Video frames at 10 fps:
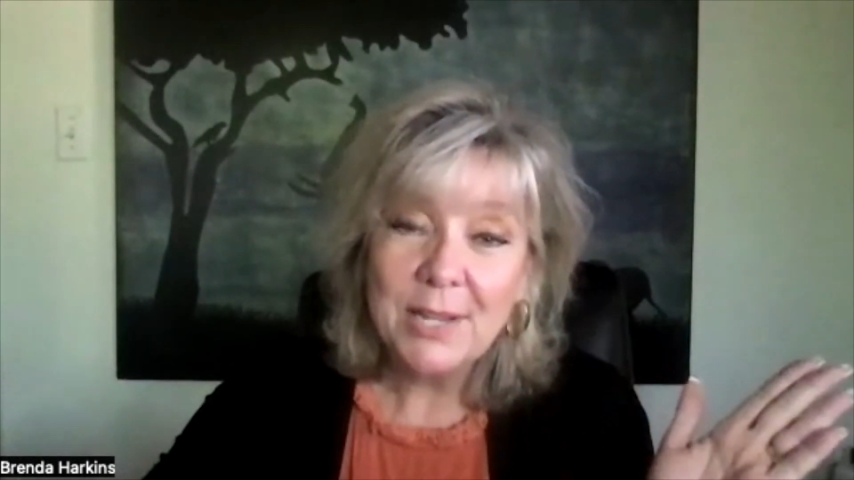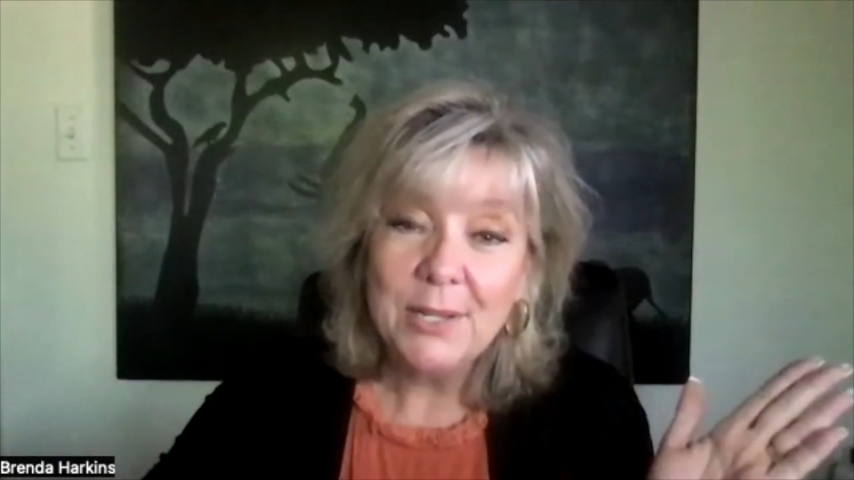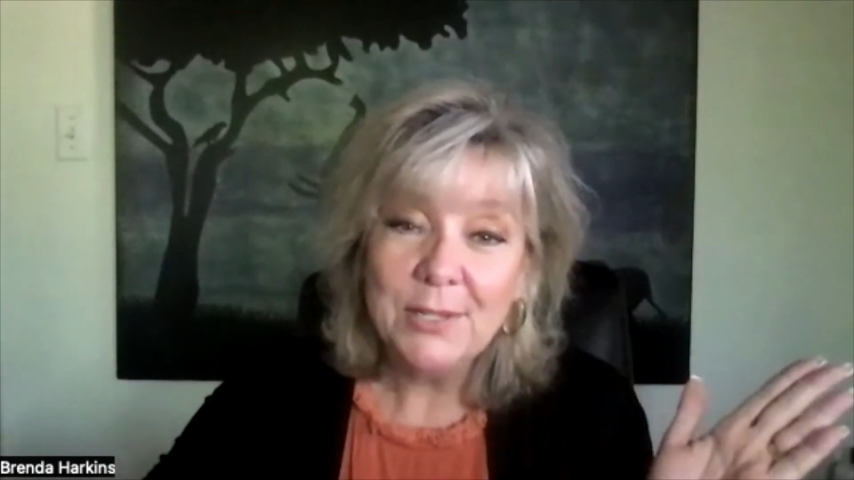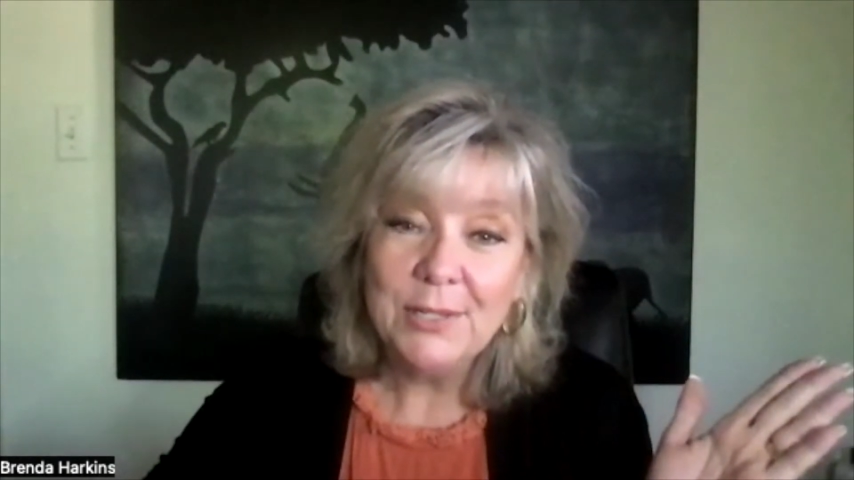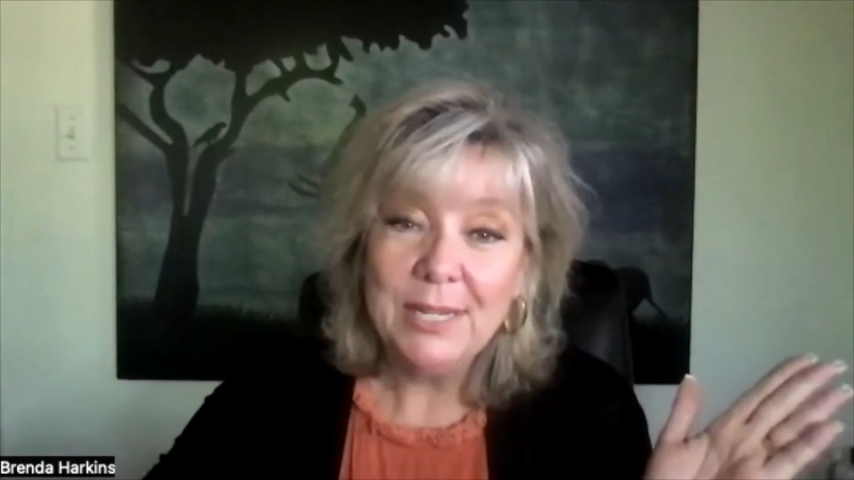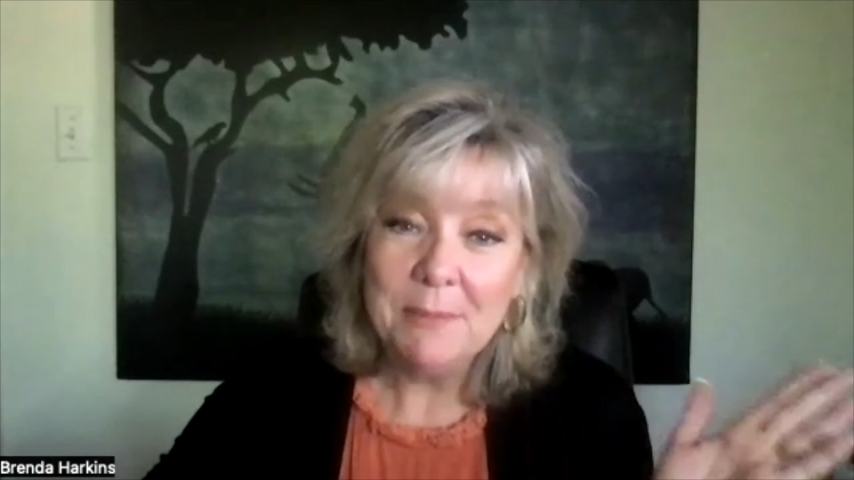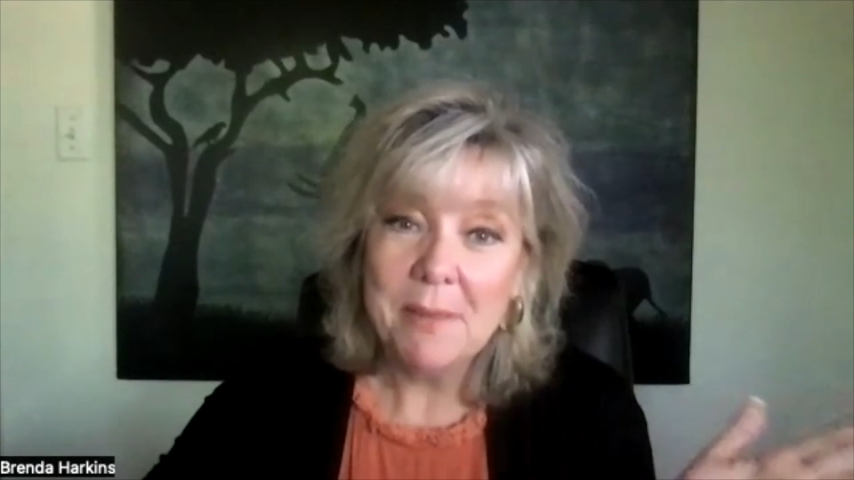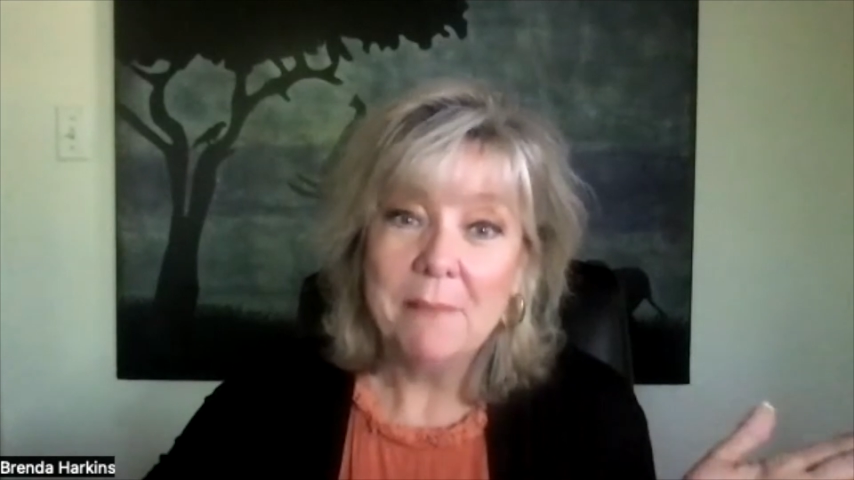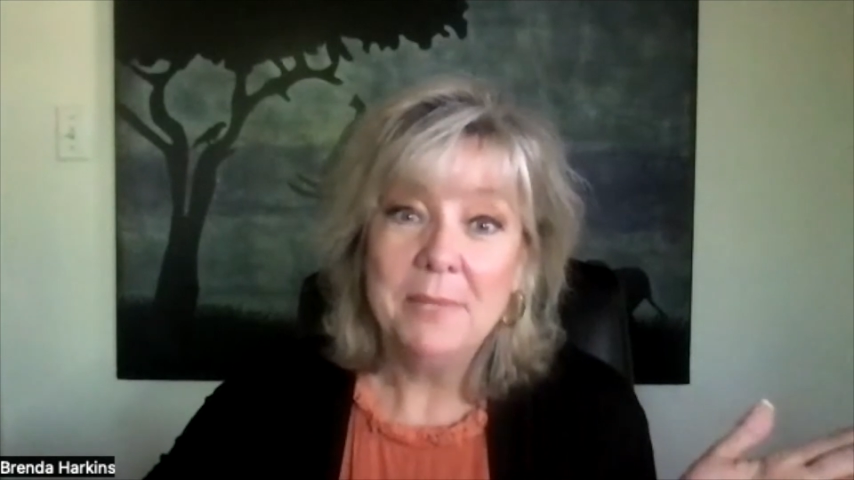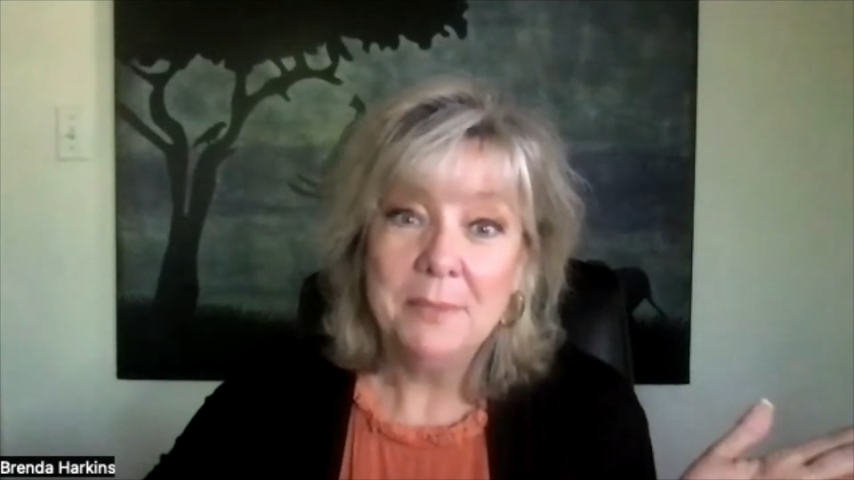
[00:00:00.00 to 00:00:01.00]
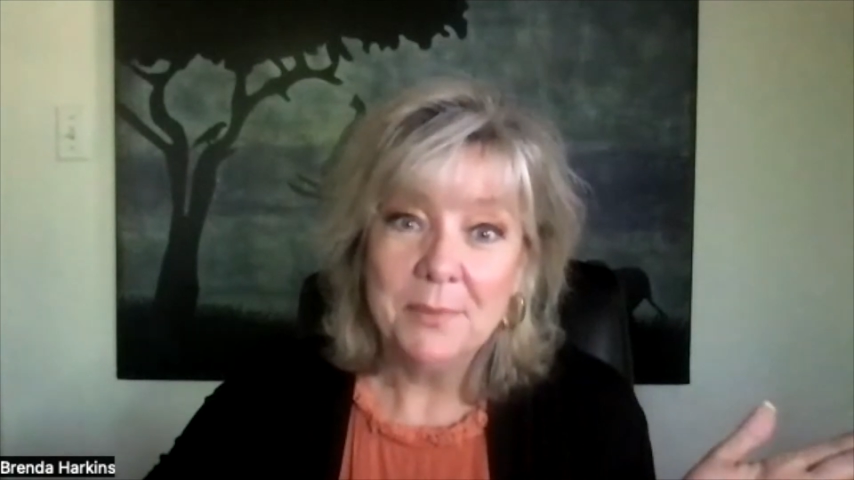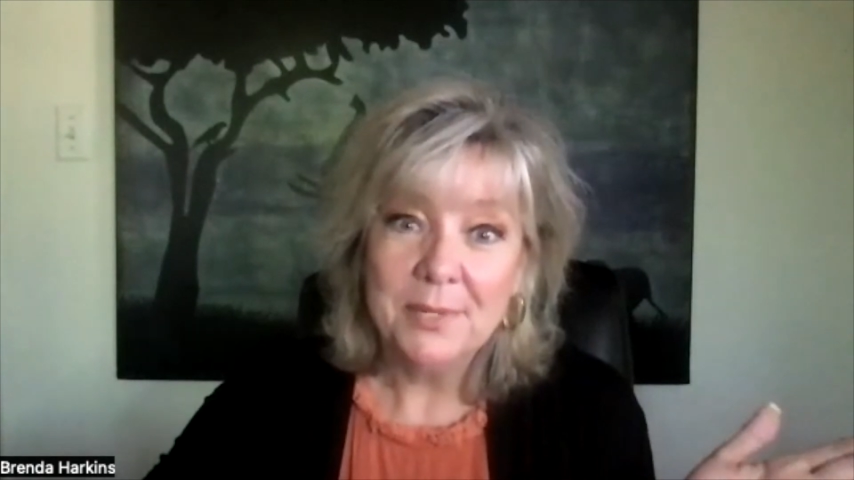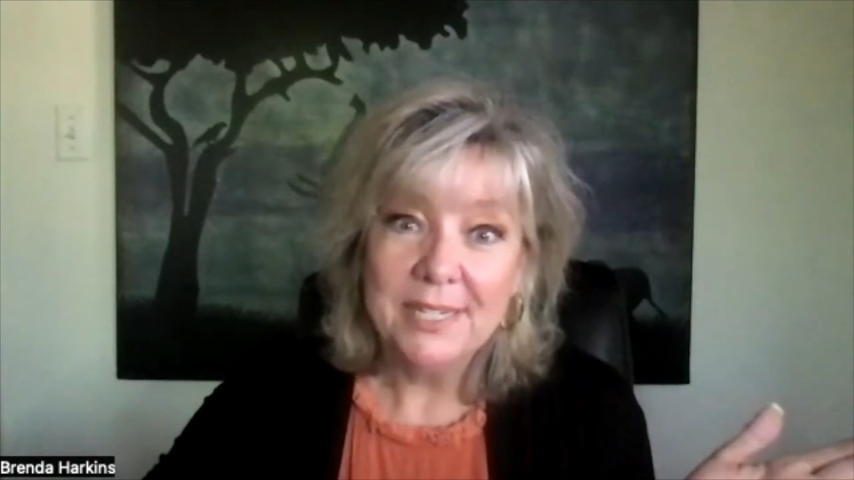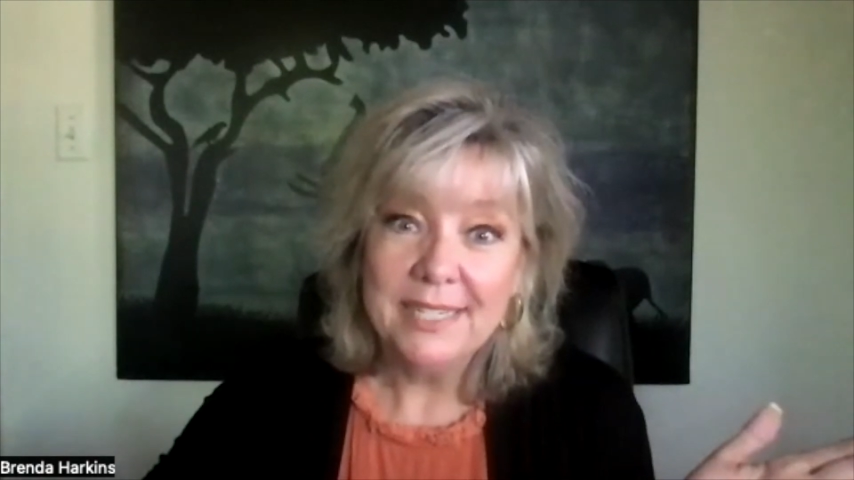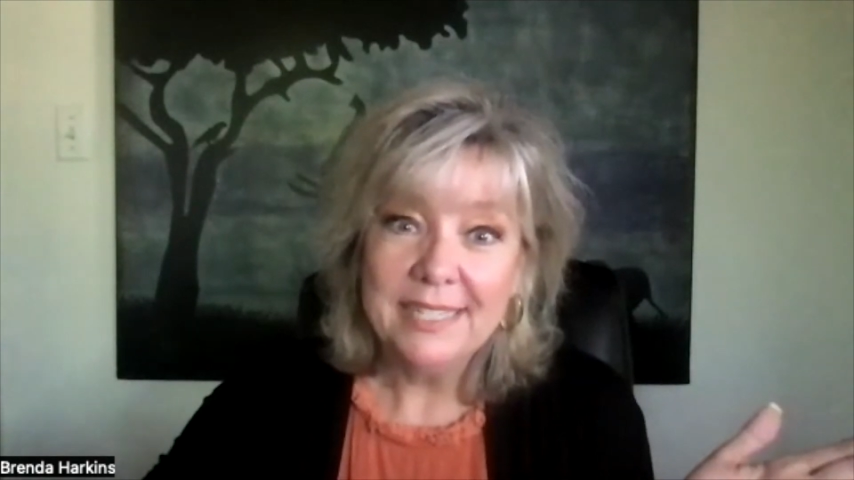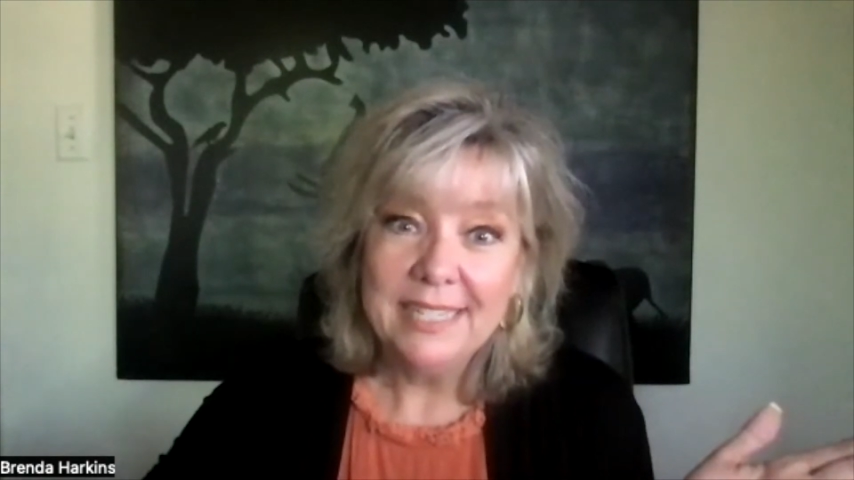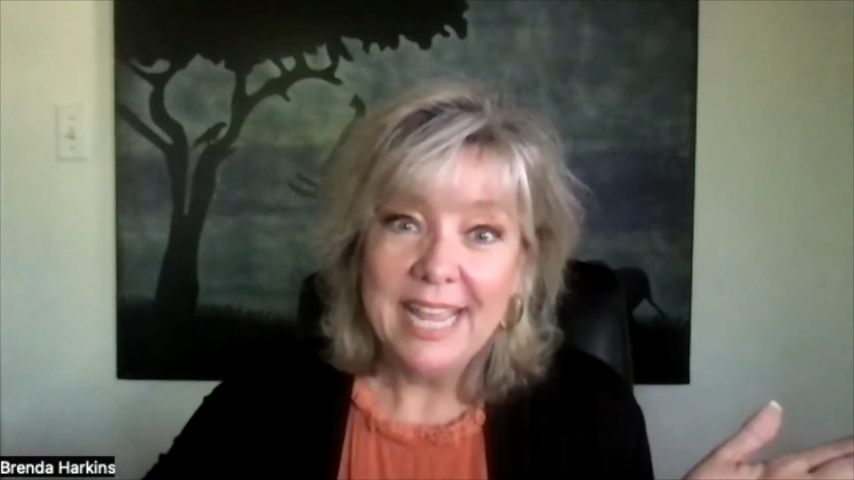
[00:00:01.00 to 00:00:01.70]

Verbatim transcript: could in my memory